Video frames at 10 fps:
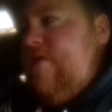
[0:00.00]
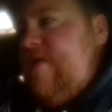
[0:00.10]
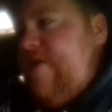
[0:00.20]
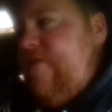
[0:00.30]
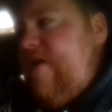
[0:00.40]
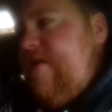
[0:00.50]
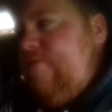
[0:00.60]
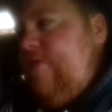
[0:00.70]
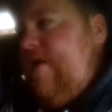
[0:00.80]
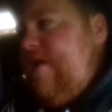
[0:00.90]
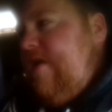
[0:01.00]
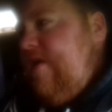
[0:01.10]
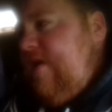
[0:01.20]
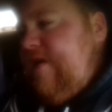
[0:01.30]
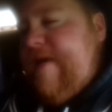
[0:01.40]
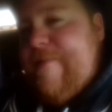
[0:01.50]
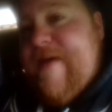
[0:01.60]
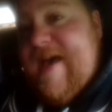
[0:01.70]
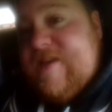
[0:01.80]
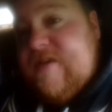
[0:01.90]
Seth Rollins won that
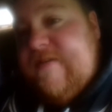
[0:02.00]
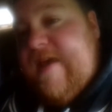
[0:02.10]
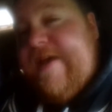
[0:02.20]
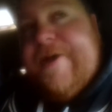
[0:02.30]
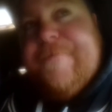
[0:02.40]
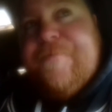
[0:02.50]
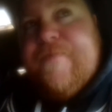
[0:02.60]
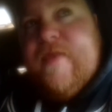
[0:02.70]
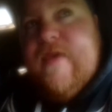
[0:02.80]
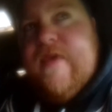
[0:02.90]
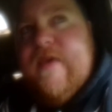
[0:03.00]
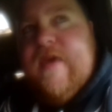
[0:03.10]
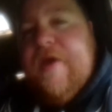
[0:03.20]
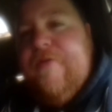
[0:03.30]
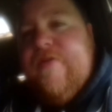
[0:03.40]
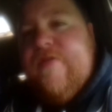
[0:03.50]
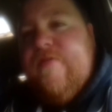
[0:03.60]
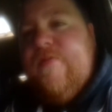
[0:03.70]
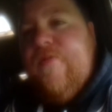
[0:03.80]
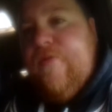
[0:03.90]
match. Um, it
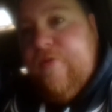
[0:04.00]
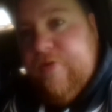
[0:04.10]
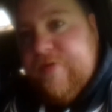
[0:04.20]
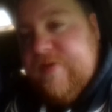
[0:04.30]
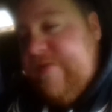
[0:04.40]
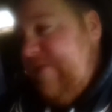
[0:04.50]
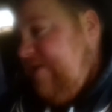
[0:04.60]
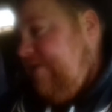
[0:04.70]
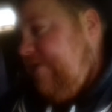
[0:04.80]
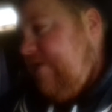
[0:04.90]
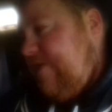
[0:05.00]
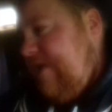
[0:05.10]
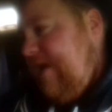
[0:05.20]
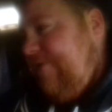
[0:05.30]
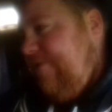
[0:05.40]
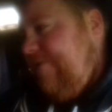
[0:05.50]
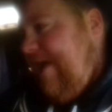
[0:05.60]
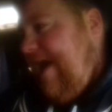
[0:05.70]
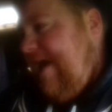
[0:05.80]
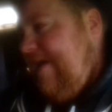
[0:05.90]
was awesome to see all
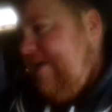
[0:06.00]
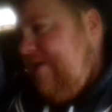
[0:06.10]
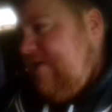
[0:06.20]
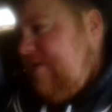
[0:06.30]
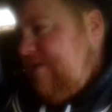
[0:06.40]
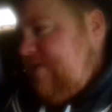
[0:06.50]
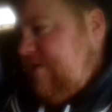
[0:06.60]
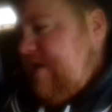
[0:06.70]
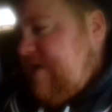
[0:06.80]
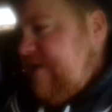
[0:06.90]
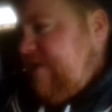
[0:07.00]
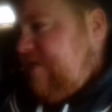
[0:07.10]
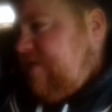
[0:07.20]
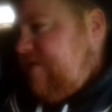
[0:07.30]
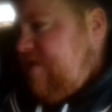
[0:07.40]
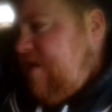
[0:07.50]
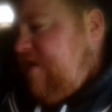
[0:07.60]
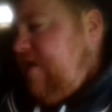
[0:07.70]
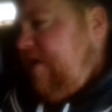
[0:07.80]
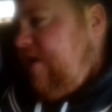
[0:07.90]
that. Uh,
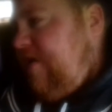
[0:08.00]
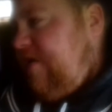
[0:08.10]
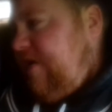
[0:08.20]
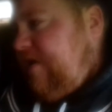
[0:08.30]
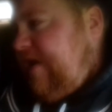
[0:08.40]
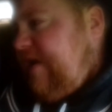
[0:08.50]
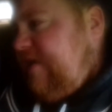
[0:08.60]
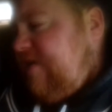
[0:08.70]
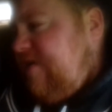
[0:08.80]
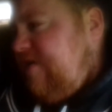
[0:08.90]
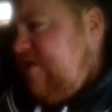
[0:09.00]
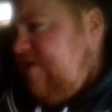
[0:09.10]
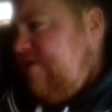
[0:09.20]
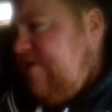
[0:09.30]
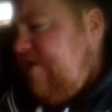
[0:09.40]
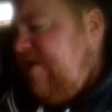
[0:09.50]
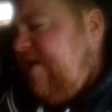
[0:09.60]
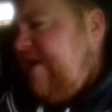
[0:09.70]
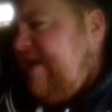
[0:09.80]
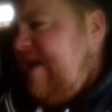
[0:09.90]
I liked I
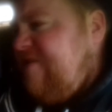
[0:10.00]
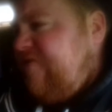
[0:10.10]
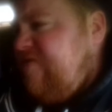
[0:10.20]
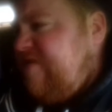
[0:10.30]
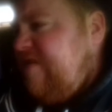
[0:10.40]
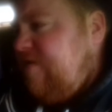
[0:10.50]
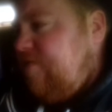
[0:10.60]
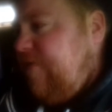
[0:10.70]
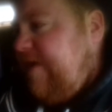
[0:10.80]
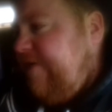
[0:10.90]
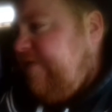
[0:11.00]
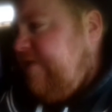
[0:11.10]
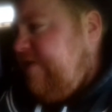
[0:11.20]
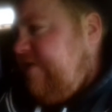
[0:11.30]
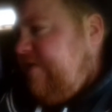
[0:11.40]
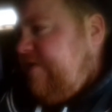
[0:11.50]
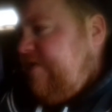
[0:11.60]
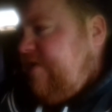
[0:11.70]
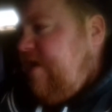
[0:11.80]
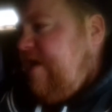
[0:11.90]
liked the entrances as well.
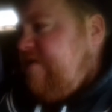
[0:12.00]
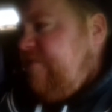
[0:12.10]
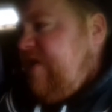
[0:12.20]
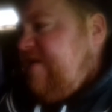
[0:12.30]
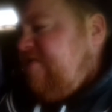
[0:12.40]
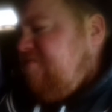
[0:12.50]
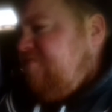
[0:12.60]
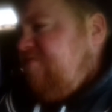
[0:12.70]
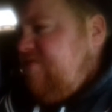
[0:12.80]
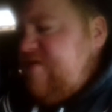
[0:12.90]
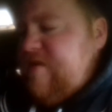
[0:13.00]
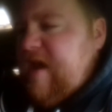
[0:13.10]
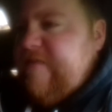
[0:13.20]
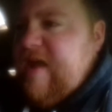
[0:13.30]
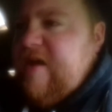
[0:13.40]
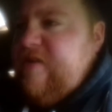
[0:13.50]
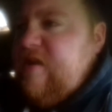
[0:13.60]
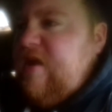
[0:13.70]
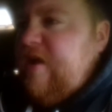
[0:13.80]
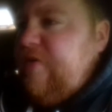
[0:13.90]
Uh, the Miz came down
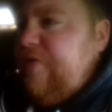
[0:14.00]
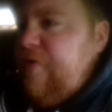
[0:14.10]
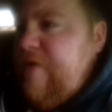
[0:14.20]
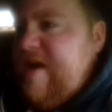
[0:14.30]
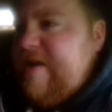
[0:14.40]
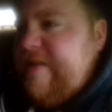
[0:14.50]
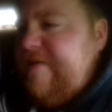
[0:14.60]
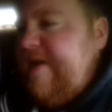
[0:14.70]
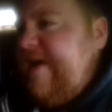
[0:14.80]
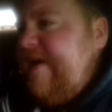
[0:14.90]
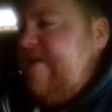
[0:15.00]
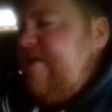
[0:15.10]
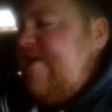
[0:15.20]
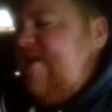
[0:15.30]
in like all red attire.